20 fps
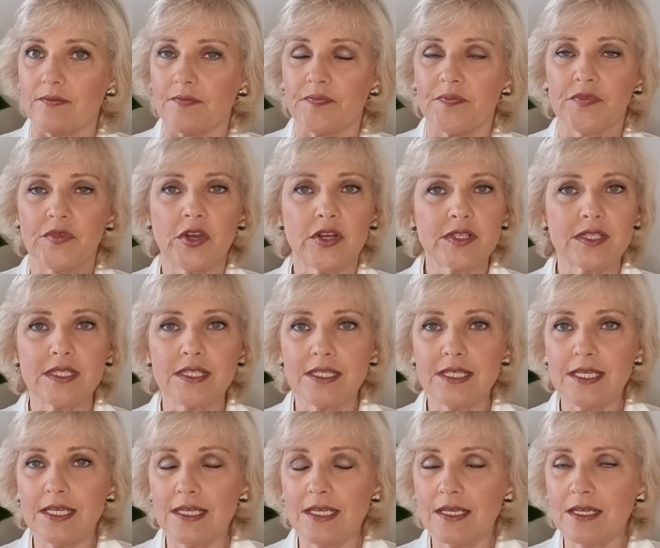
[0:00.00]
Not
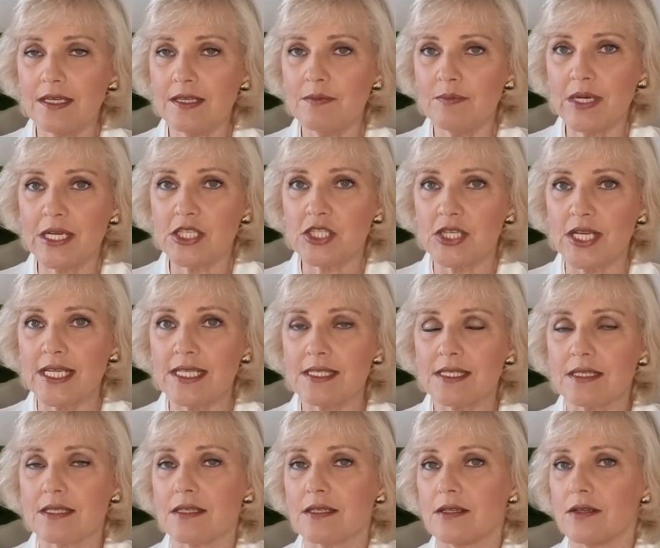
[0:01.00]
in my
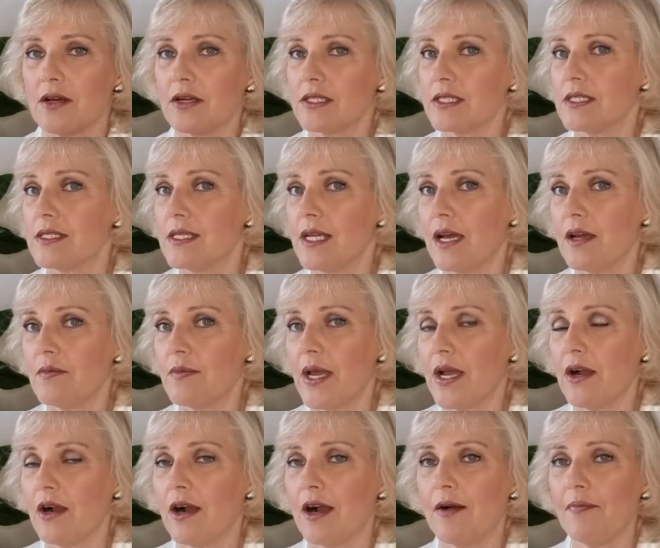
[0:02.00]
chest, not down my
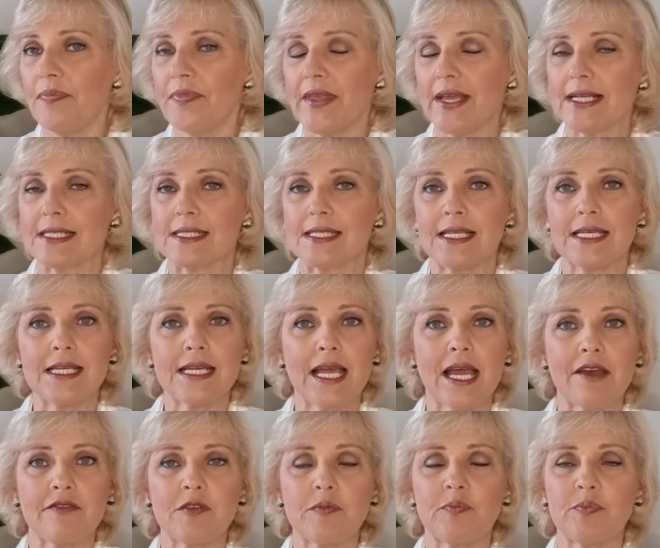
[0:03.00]
arm. I didn't
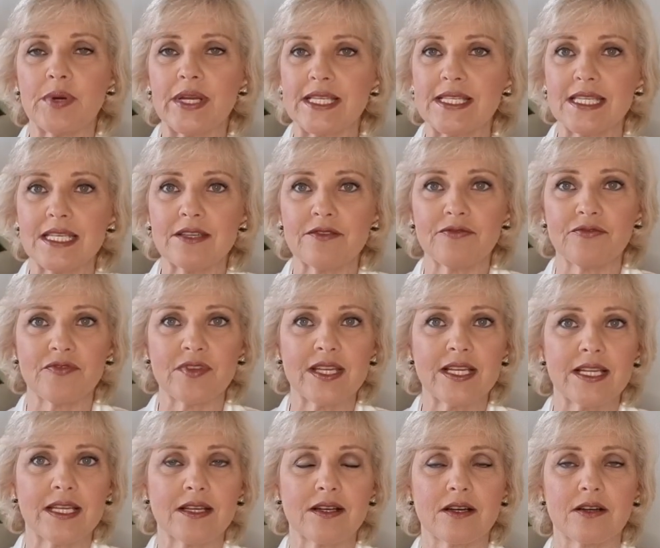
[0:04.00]
have a pressing
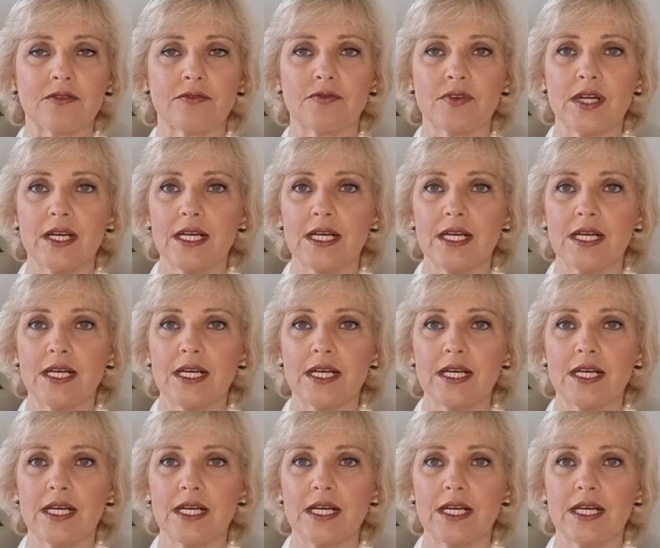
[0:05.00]
feeling of